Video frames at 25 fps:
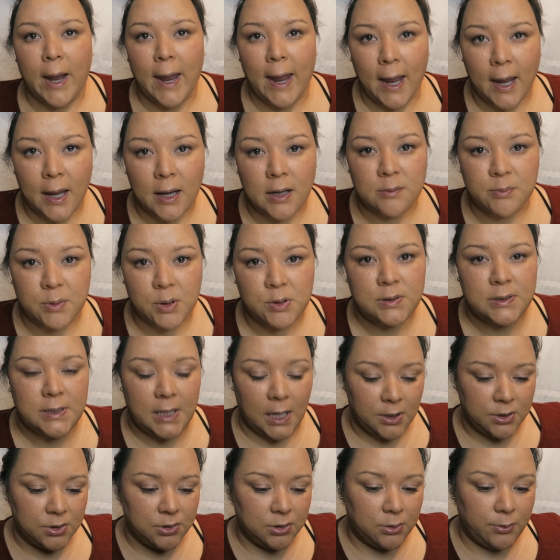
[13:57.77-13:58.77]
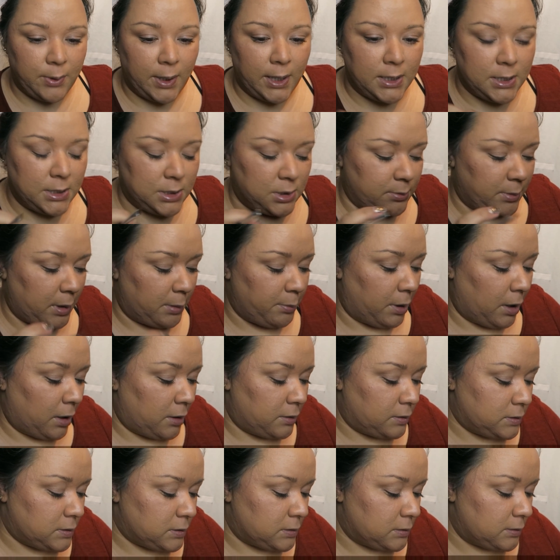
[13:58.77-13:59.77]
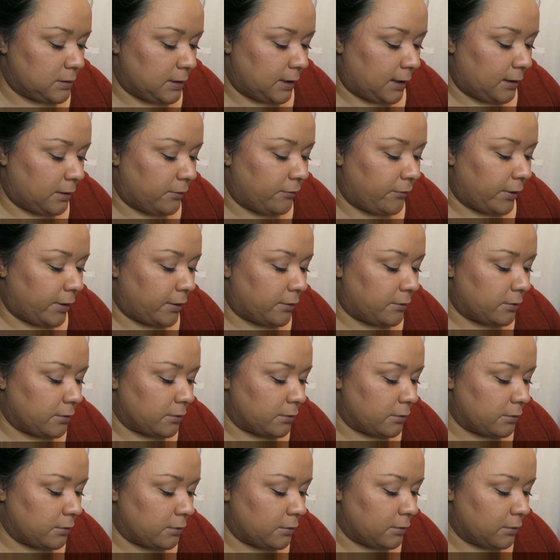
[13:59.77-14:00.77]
and most natural way to do my brows that I have found.